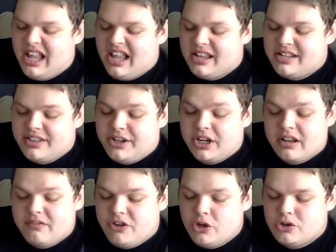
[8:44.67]
To their
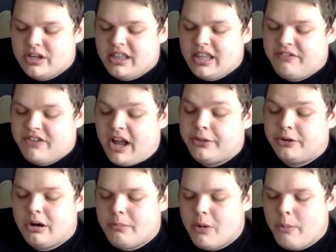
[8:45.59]
confusion, they found the
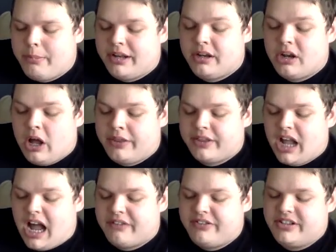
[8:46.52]
remote button on the
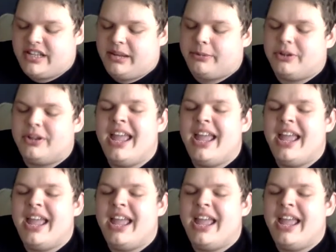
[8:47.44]
coffee table,